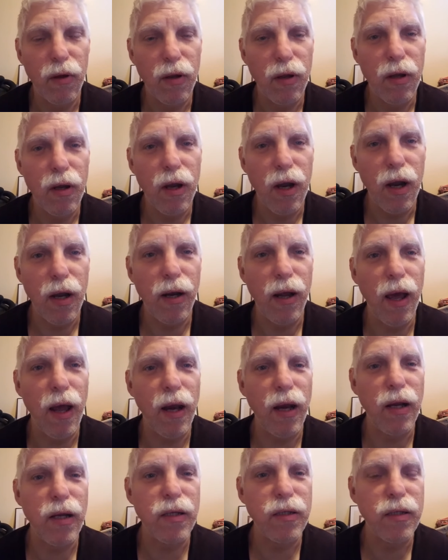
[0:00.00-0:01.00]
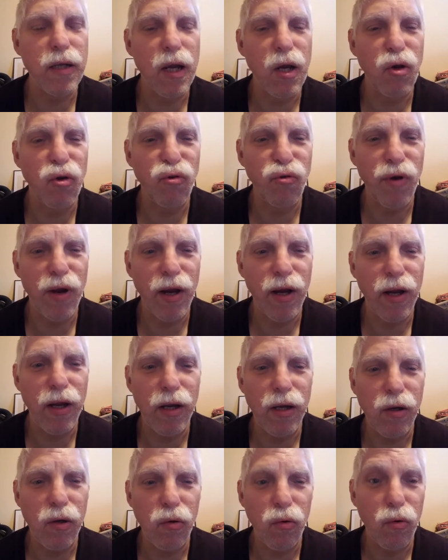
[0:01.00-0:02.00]
and that is a
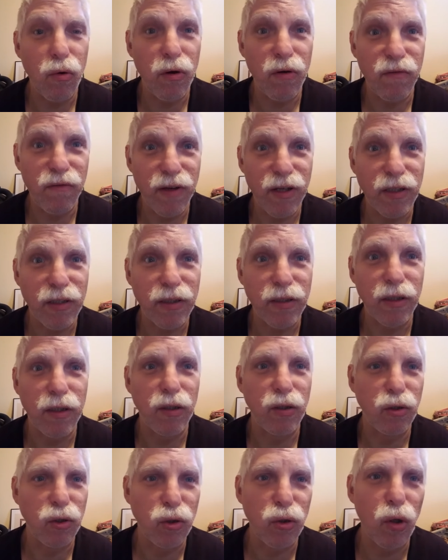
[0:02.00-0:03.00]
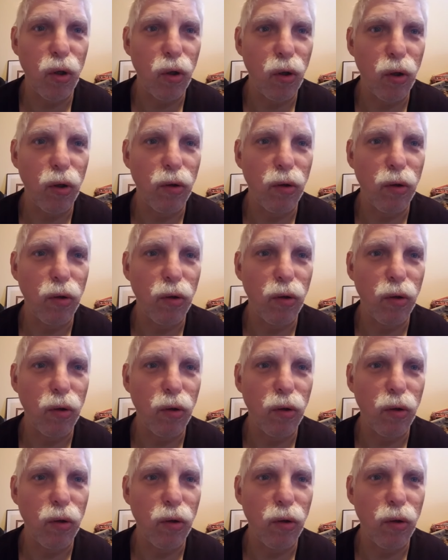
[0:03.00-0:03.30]
trading or investing journal.